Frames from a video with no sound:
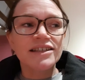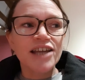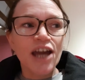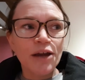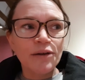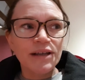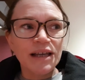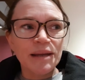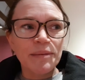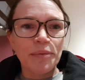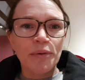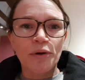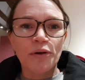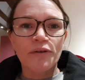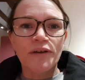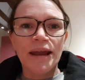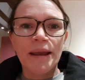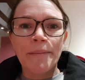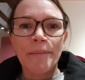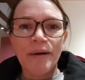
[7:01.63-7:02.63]
Totally
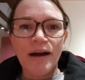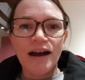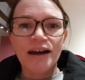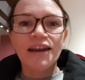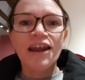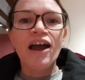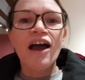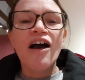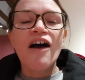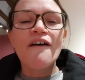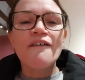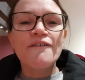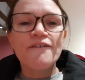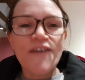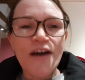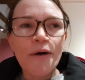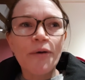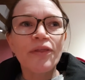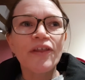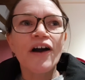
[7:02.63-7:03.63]
boring, but
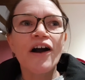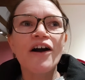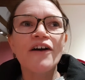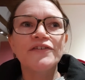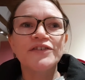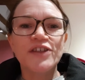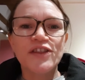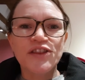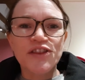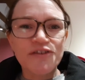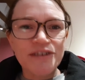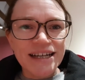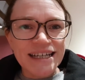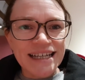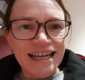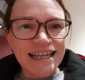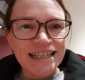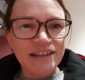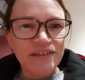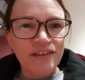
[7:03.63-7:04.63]
felt that after 3
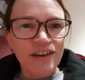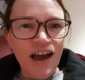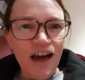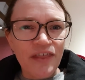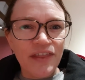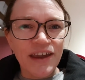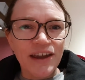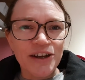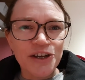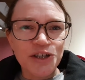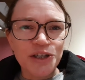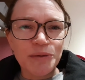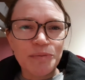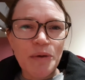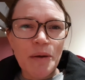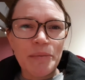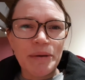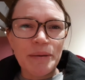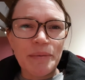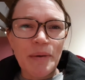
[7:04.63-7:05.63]
days of nothing, I should
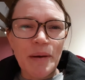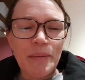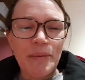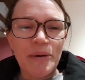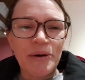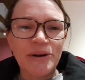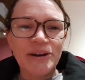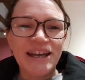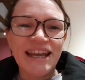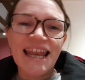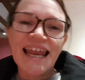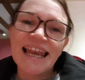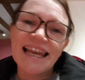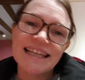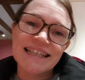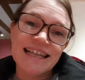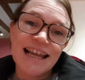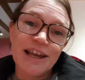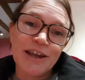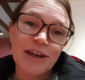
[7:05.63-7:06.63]
probably pop on and at
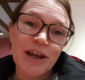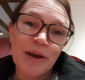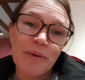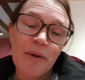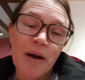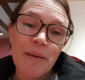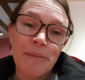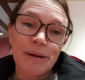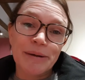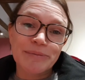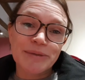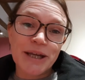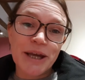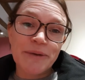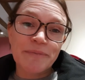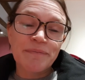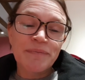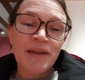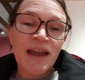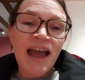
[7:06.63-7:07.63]
least let you know what I'm up to.
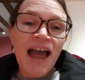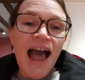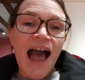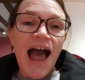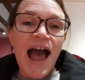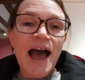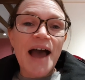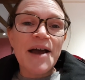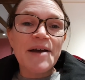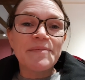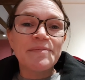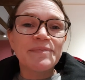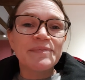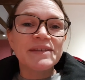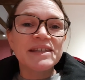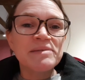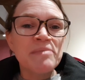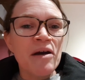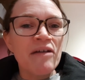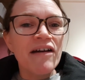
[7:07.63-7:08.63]

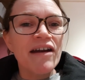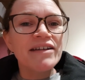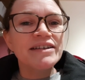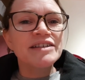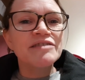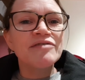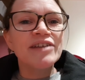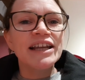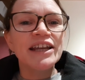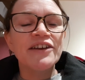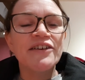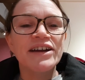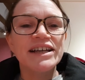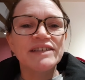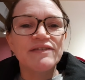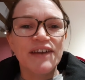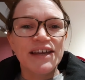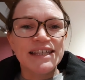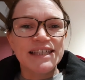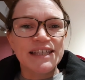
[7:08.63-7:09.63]
Tomorrow is a really
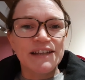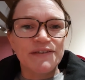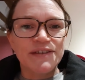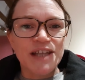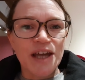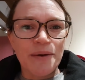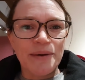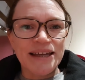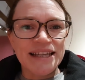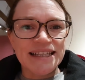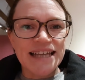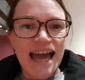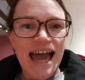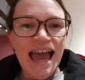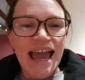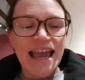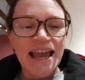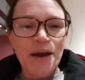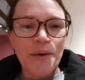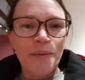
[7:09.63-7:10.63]
nice festive sewing
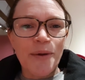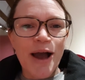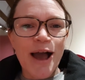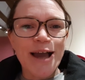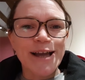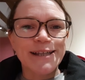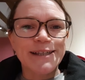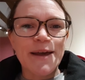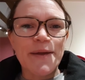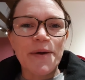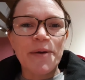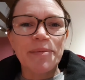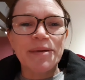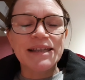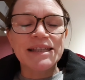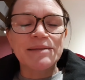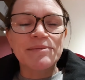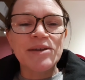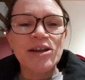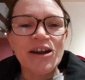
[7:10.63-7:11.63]
day at work, so there'll be
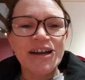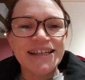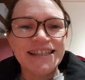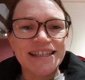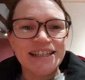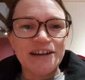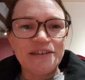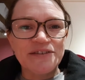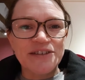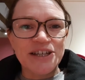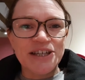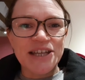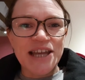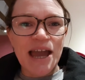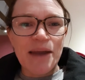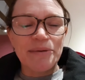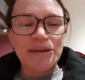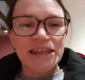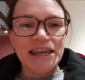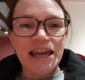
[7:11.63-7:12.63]
some nice stuff to
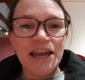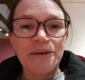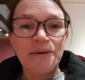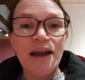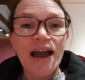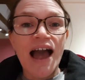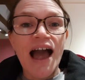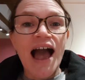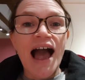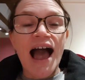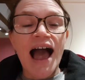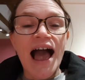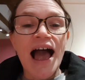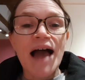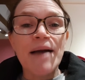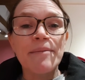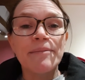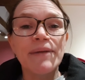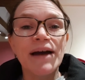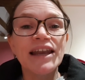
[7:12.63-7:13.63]
share with you
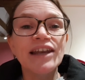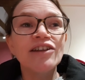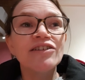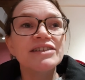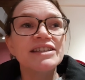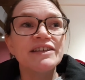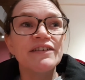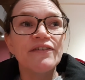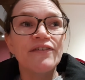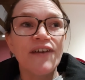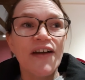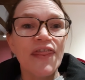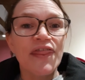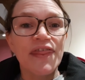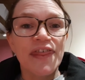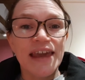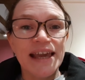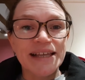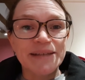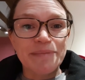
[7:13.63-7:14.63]
and lots of fun
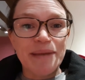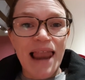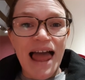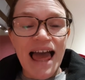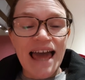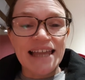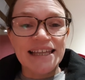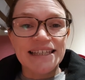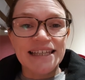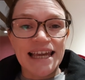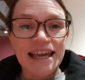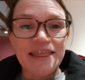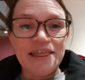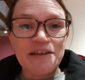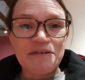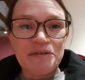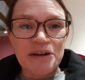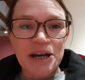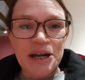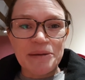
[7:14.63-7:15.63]
things planned in
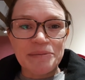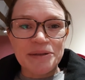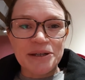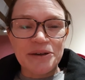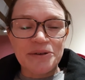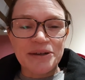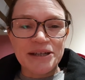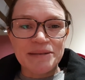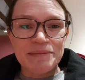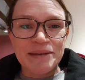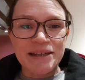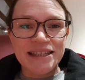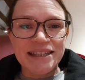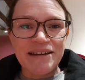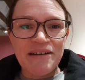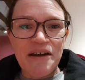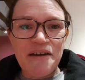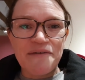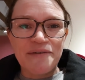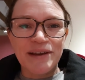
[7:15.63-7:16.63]
the run-up to Christmas. So
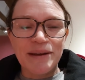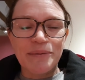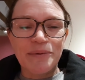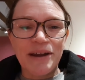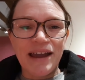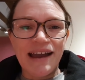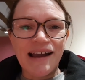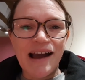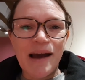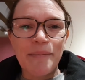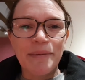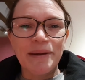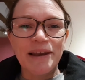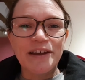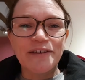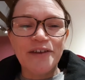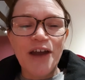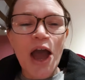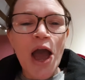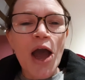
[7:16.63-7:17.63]
hopefully we'll get a couple
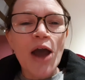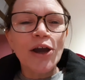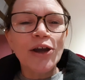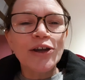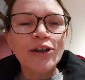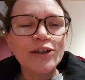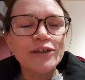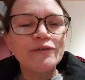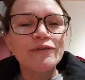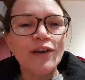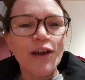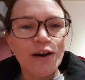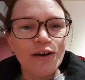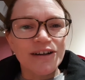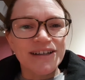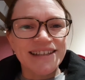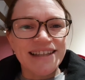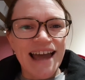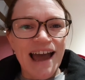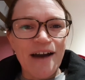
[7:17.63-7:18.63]
of good
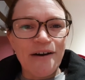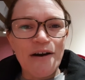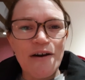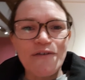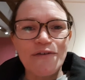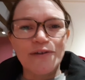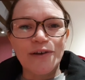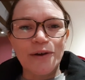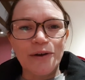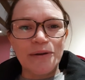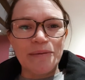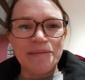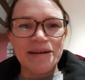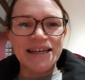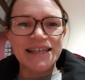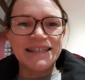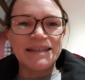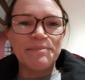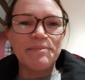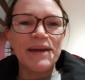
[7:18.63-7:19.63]
vlogs out of
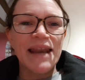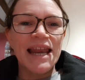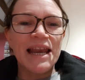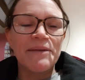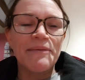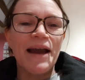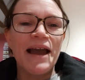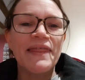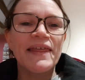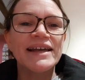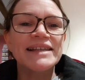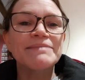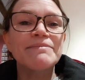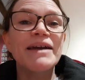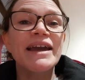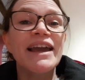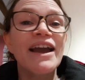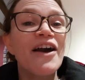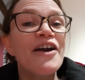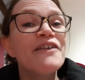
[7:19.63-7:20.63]
Vlogmas. But anyway, that's
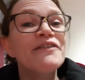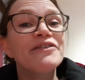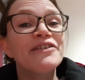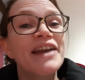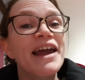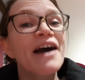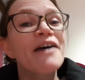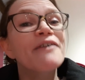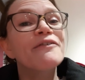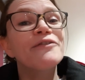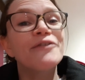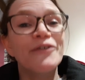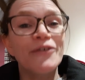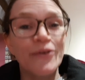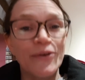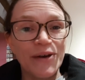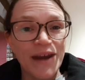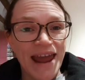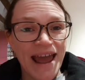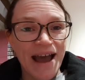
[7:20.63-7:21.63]
me over and out
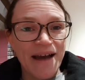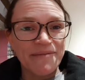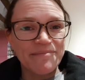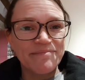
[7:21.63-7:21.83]
for now.